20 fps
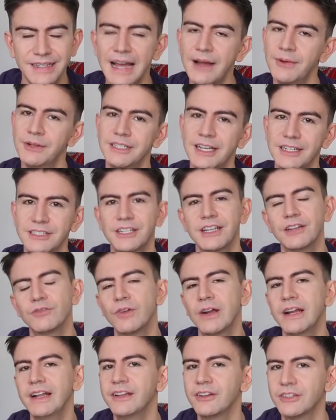now is actually a
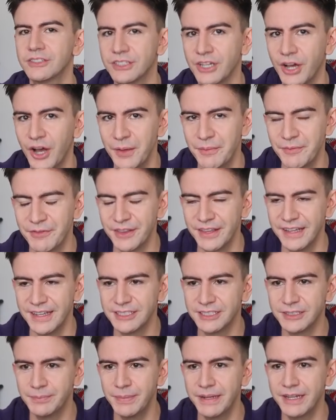really good time for
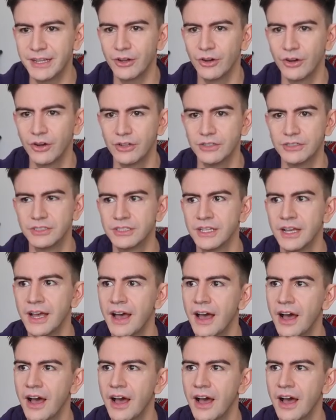this because